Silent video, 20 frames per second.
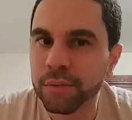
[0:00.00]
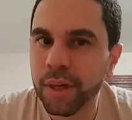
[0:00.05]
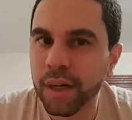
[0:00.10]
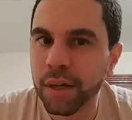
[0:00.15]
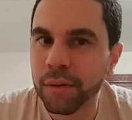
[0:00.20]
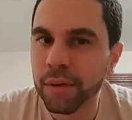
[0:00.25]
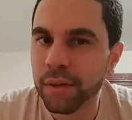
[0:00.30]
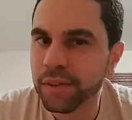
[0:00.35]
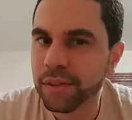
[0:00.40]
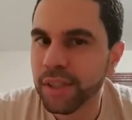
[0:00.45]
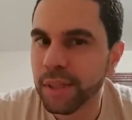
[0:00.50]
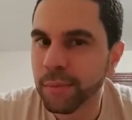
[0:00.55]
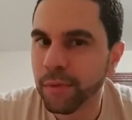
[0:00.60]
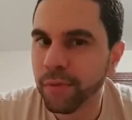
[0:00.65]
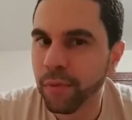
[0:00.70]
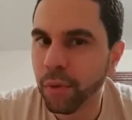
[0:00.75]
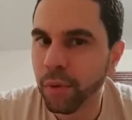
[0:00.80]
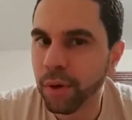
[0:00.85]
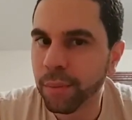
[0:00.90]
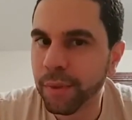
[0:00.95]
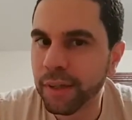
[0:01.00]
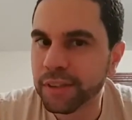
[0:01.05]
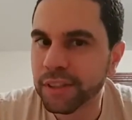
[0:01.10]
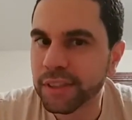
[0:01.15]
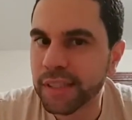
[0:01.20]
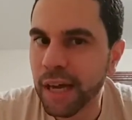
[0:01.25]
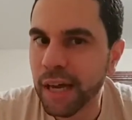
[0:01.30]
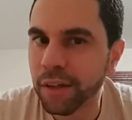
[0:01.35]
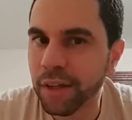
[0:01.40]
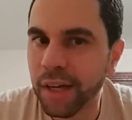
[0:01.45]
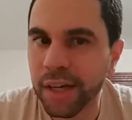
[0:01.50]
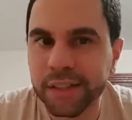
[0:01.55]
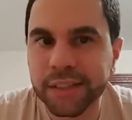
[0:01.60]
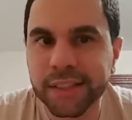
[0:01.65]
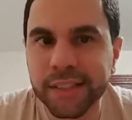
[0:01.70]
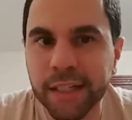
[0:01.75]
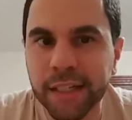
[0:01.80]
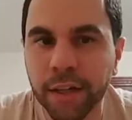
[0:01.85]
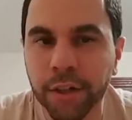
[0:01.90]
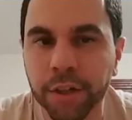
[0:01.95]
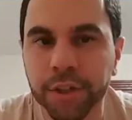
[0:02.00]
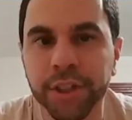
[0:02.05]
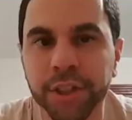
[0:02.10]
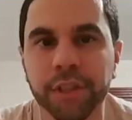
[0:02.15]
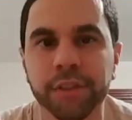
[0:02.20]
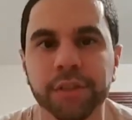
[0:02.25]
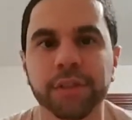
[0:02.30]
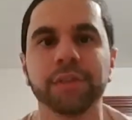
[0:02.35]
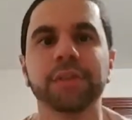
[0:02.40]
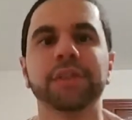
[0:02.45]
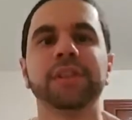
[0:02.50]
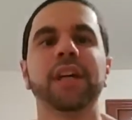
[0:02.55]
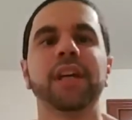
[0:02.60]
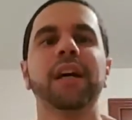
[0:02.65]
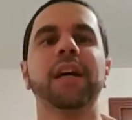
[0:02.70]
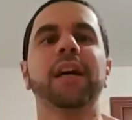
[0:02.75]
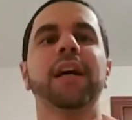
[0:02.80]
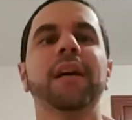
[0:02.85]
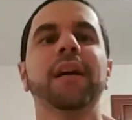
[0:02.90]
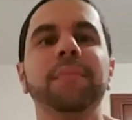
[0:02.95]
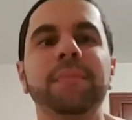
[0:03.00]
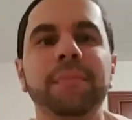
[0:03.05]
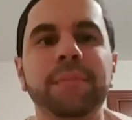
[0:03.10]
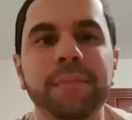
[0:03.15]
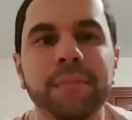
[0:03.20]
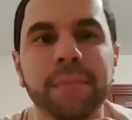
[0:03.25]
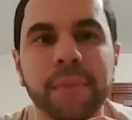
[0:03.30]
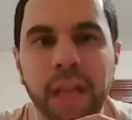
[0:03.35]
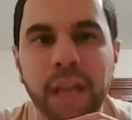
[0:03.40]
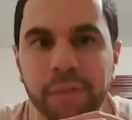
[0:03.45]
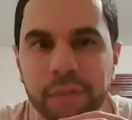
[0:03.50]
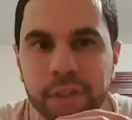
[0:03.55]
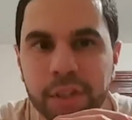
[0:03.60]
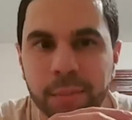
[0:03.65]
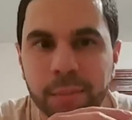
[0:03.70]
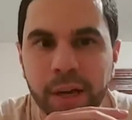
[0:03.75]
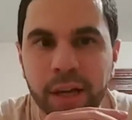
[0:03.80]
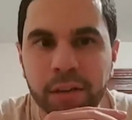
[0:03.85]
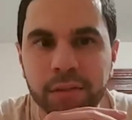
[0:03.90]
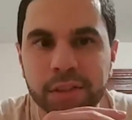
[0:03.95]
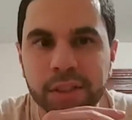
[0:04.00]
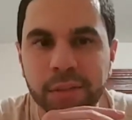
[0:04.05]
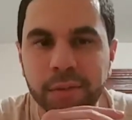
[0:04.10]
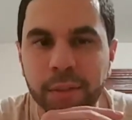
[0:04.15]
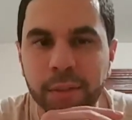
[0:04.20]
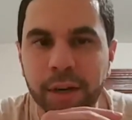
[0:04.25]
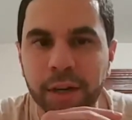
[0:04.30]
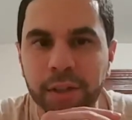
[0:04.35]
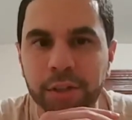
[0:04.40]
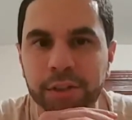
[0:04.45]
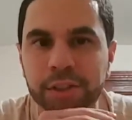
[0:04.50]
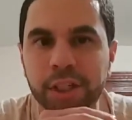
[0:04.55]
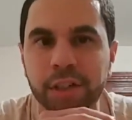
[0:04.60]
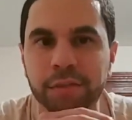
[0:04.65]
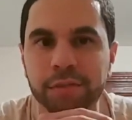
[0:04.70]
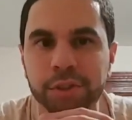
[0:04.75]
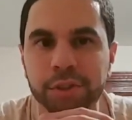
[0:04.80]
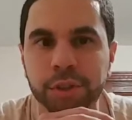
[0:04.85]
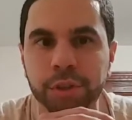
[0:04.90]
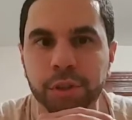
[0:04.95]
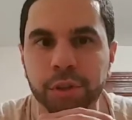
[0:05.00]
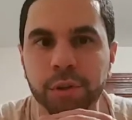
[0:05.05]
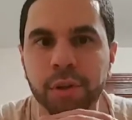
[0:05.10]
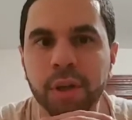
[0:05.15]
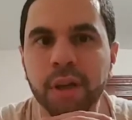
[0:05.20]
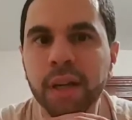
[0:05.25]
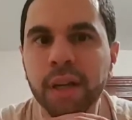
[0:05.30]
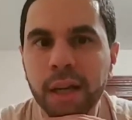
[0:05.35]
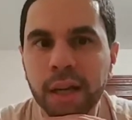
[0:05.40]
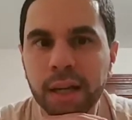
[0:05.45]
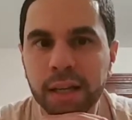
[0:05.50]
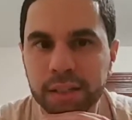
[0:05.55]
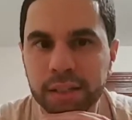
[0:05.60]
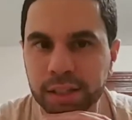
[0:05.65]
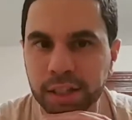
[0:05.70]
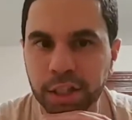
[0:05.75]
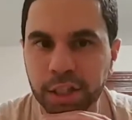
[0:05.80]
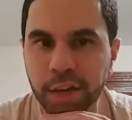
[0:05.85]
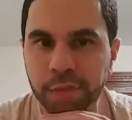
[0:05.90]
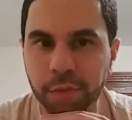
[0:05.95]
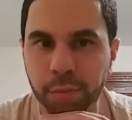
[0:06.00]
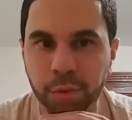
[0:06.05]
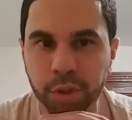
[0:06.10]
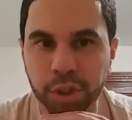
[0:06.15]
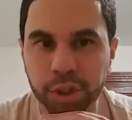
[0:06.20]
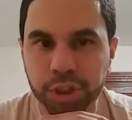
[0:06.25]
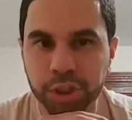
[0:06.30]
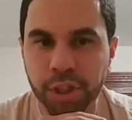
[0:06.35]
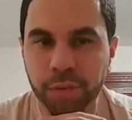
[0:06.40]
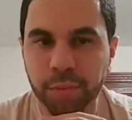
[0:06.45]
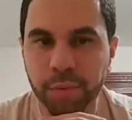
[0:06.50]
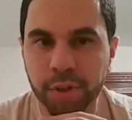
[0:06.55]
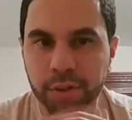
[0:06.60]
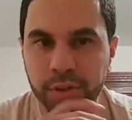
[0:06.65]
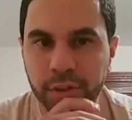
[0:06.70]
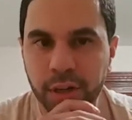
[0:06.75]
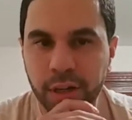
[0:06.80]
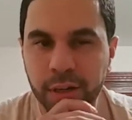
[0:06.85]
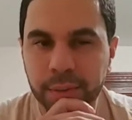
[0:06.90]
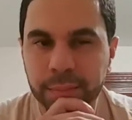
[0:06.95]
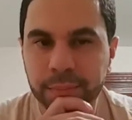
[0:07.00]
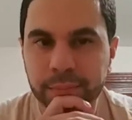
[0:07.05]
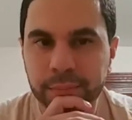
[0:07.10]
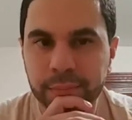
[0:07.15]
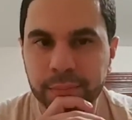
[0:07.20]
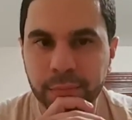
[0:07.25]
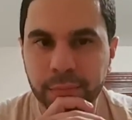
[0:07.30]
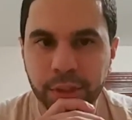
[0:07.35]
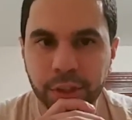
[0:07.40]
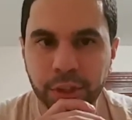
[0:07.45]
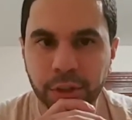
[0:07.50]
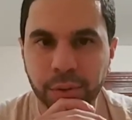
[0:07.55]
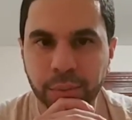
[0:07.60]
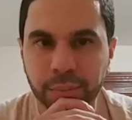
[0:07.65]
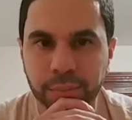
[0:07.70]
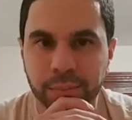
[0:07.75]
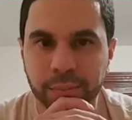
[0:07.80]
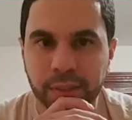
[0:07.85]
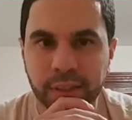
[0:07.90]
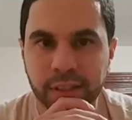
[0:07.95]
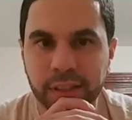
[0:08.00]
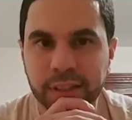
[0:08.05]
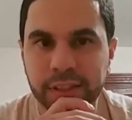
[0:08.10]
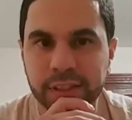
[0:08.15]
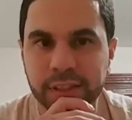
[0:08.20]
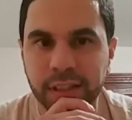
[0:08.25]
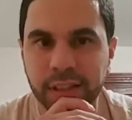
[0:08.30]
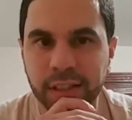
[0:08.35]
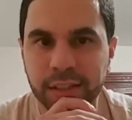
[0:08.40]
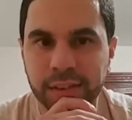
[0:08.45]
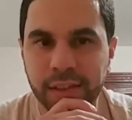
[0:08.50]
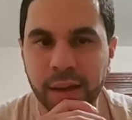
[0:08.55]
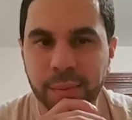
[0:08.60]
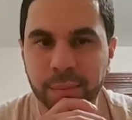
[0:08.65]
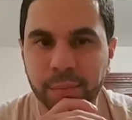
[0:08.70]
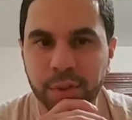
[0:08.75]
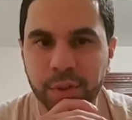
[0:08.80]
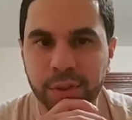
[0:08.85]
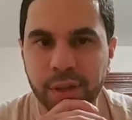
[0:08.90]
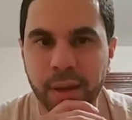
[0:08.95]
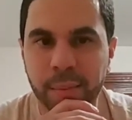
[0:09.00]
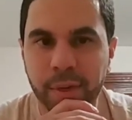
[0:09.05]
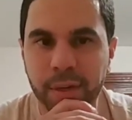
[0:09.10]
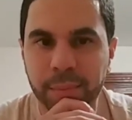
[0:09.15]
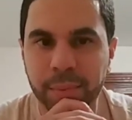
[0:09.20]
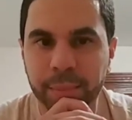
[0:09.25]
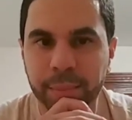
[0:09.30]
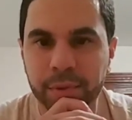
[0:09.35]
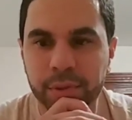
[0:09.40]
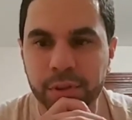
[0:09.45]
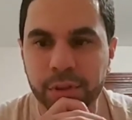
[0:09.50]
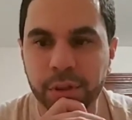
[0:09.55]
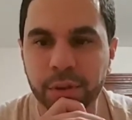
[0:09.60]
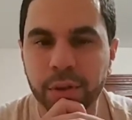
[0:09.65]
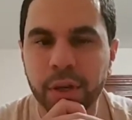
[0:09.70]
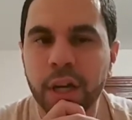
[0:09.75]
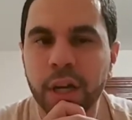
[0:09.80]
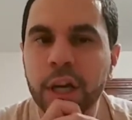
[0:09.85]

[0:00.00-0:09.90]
I was saying before about style and how to stand out on your channel too. Is, if it's about something about yourself too that you haven't really shared with at least that with that many people too.